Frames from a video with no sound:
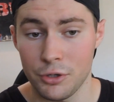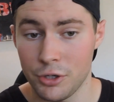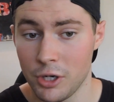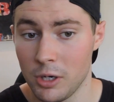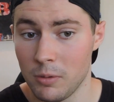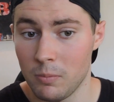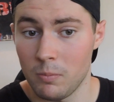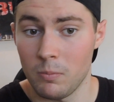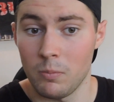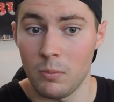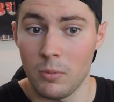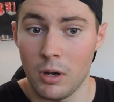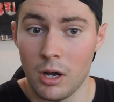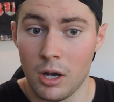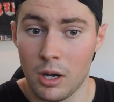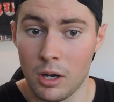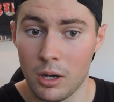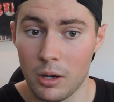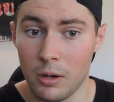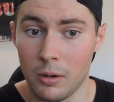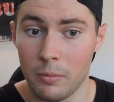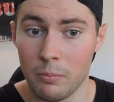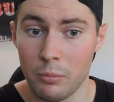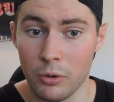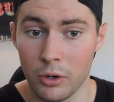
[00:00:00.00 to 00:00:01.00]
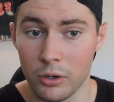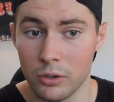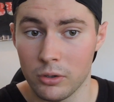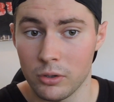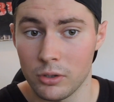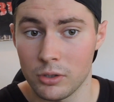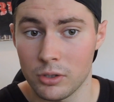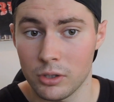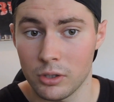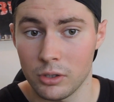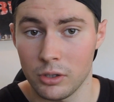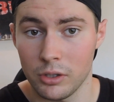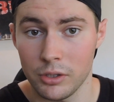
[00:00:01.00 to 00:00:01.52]
cheap
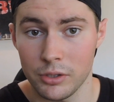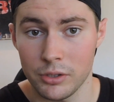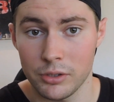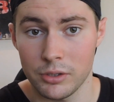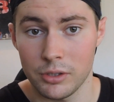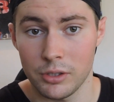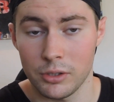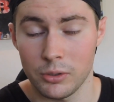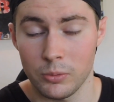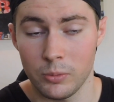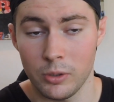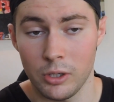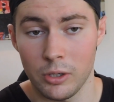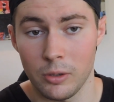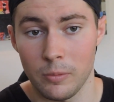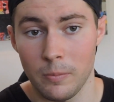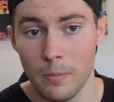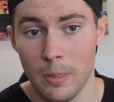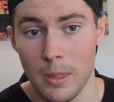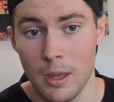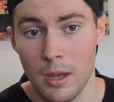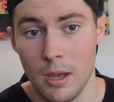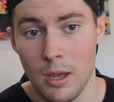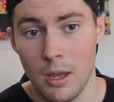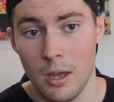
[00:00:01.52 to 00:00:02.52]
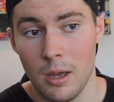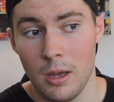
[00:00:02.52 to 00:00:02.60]
brokerage costs as well.